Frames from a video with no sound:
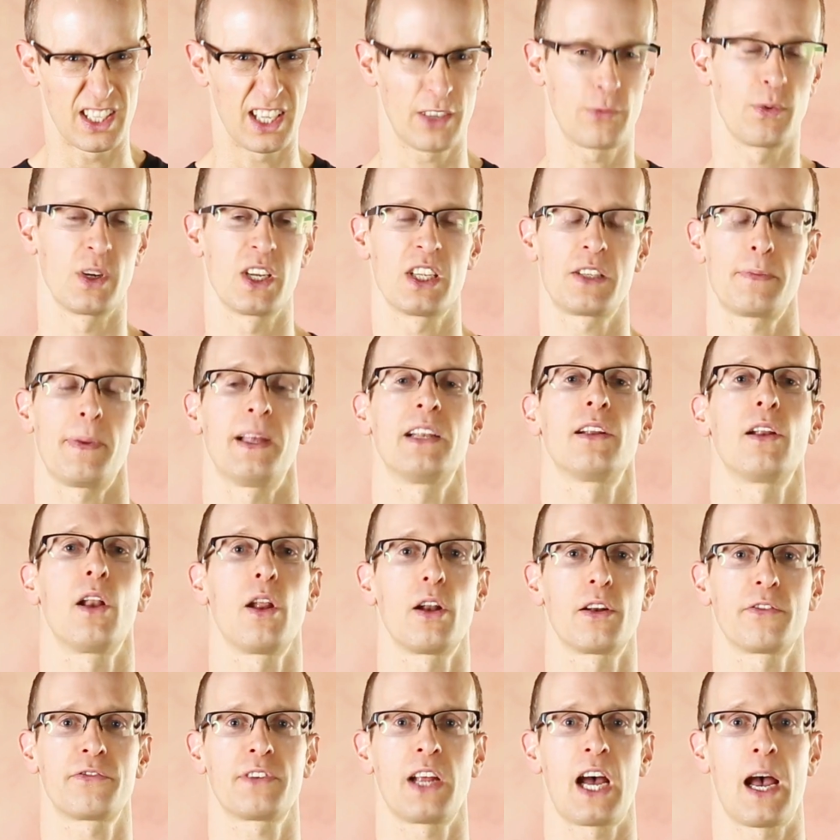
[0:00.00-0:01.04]
did want to spend a
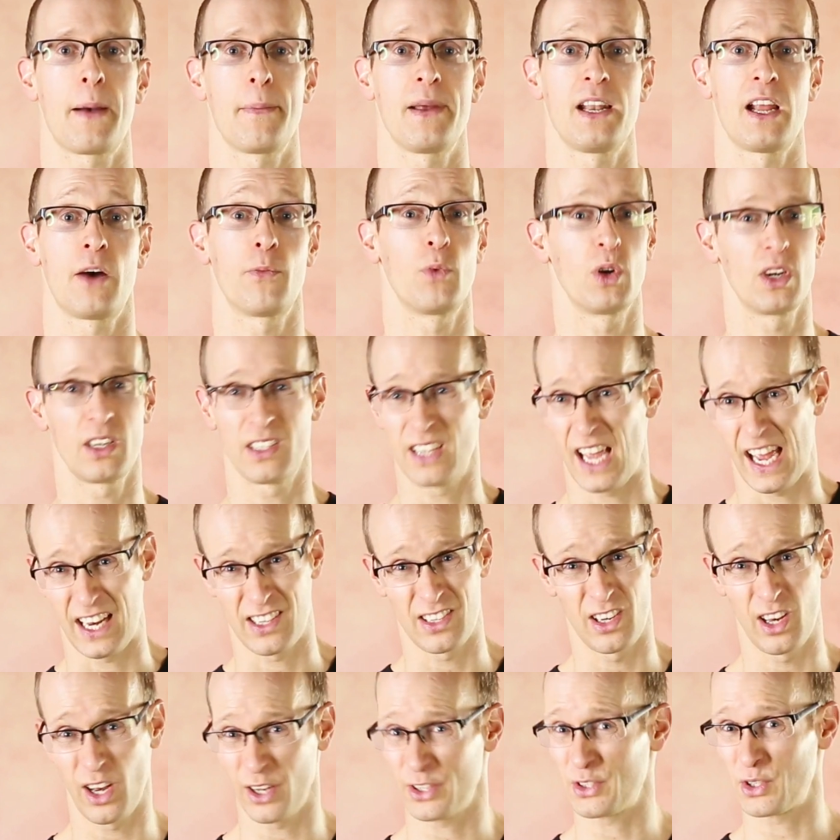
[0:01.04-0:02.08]
lot of time and I want,
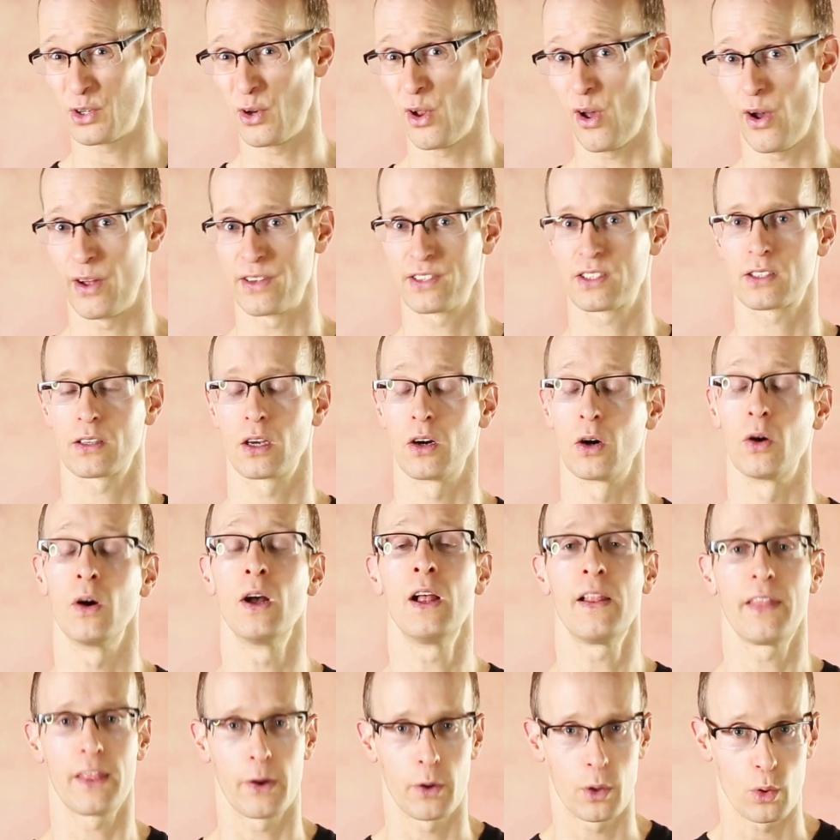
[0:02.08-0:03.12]
had a lot to learn, so
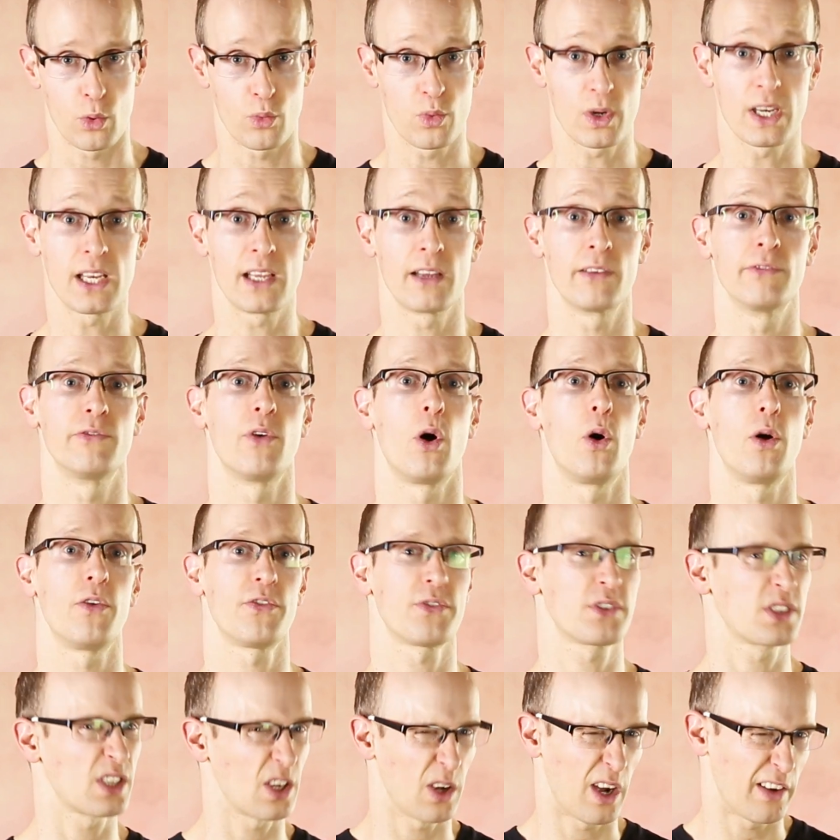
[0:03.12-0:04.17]
they were really
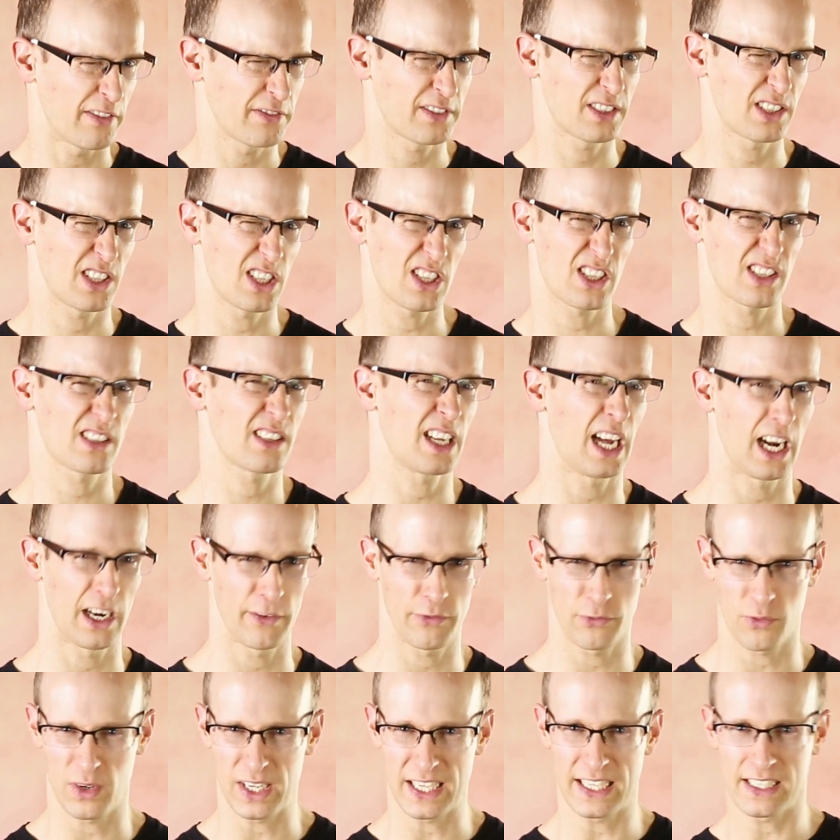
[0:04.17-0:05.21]
involved, so I've just kind
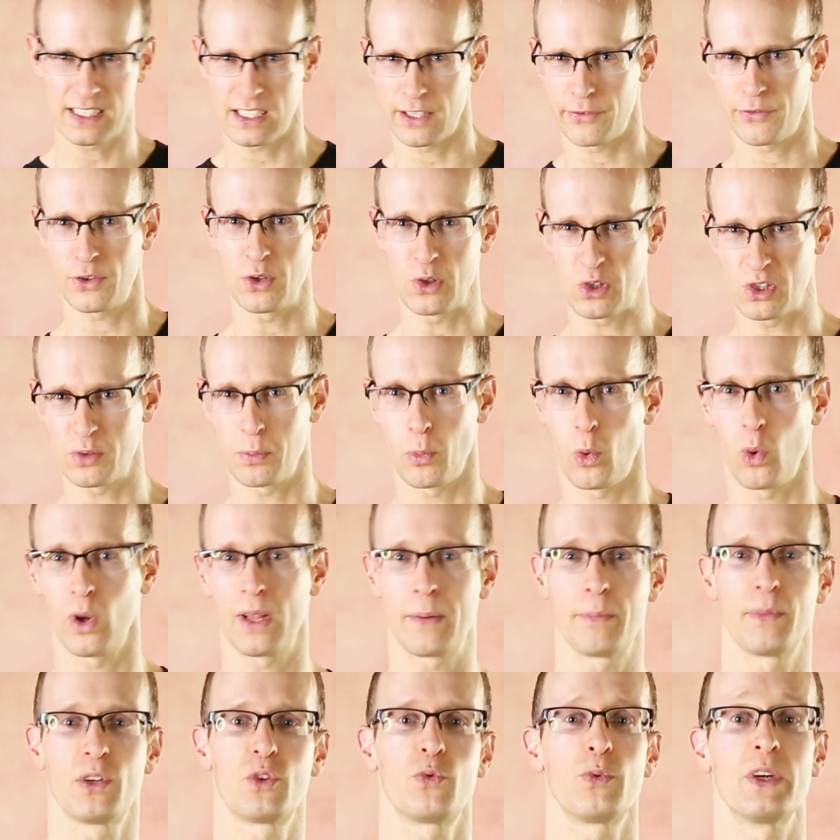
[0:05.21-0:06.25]
of released a few small
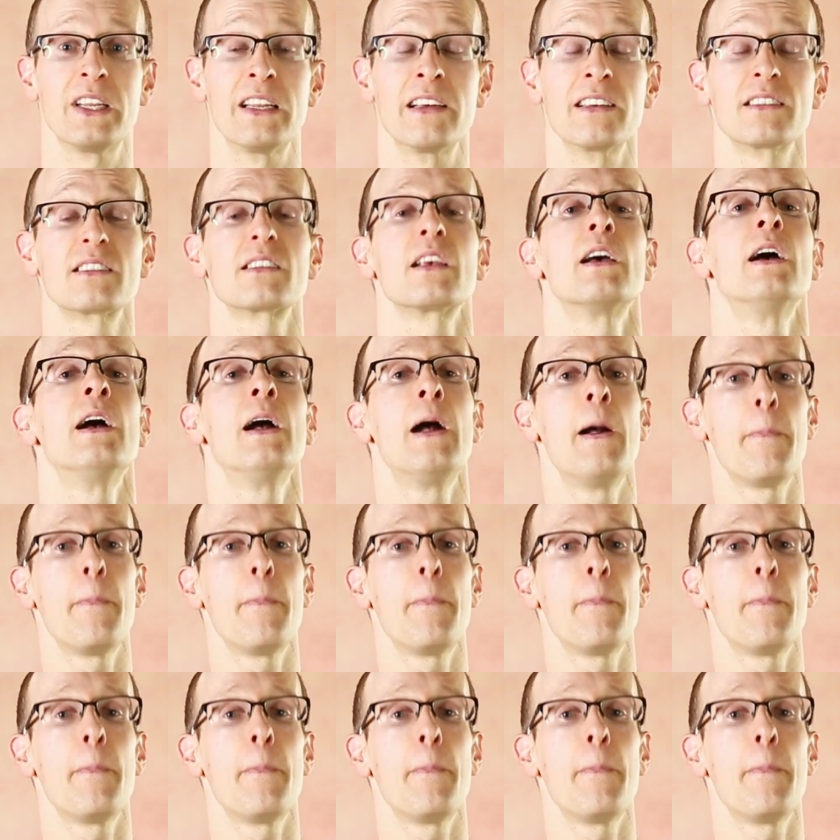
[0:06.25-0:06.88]
in-betweeners.